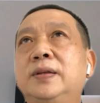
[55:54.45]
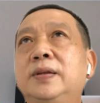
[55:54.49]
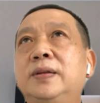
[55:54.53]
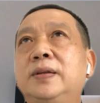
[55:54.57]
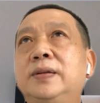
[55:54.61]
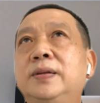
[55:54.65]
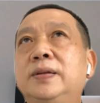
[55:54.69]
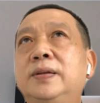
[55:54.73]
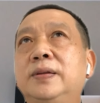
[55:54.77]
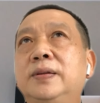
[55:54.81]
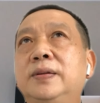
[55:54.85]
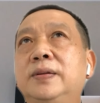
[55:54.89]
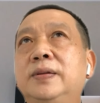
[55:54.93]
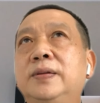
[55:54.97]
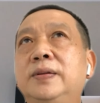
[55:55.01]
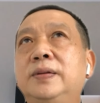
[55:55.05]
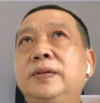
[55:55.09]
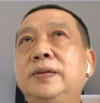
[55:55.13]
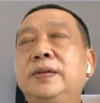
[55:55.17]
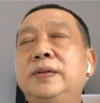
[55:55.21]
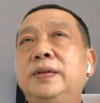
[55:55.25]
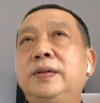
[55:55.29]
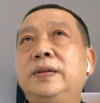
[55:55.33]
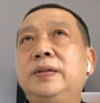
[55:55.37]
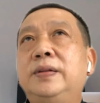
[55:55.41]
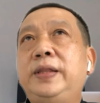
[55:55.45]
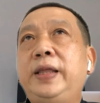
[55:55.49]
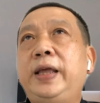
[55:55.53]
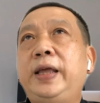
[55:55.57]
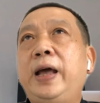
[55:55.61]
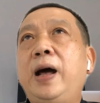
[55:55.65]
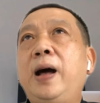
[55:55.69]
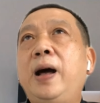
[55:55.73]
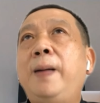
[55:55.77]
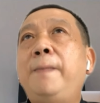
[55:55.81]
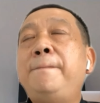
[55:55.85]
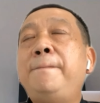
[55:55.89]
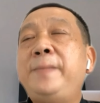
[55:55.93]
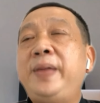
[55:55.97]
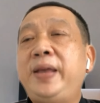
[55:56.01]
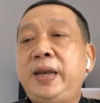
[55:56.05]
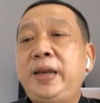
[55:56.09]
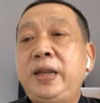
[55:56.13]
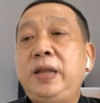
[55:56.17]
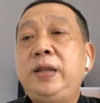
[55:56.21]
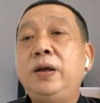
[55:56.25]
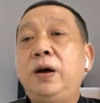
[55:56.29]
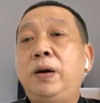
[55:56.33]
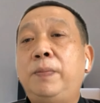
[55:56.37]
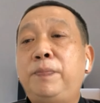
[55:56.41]
uh, there are
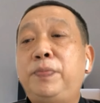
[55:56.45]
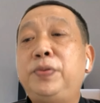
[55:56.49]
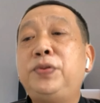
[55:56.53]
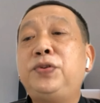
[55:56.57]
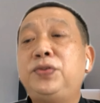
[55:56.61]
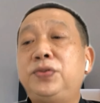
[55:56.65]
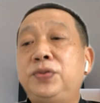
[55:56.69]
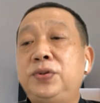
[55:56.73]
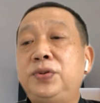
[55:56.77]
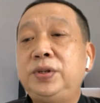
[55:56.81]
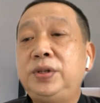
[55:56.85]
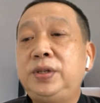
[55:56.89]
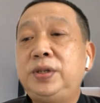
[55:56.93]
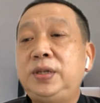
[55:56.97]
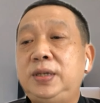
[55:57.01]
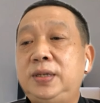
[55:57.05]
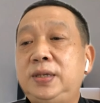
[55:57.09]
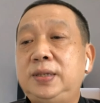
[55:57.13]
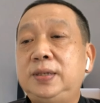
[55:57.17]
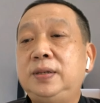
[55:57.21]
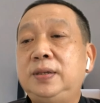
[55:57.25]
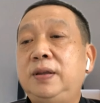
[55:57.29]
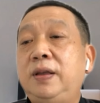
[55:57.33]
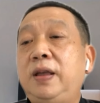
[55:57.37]
many opportunities,